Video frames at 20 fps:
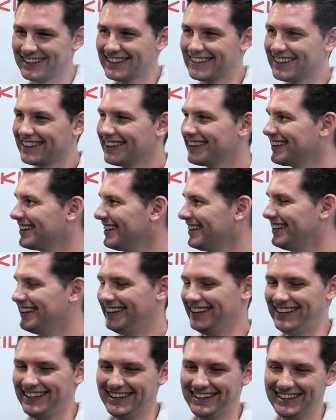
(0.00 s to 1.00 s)

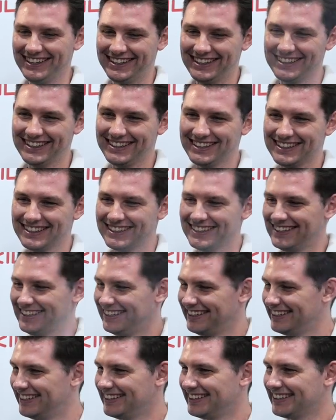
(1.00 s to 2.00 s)

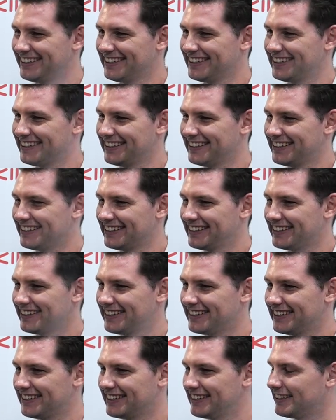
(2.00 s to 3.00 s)

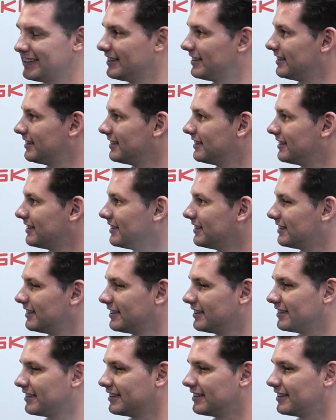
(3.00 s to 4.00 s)

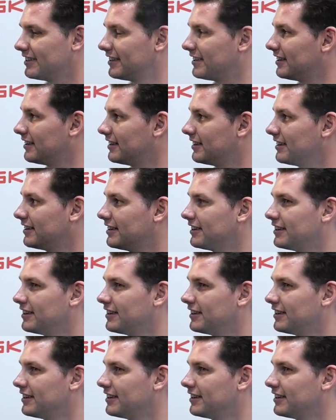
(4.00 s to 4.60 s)
(silent)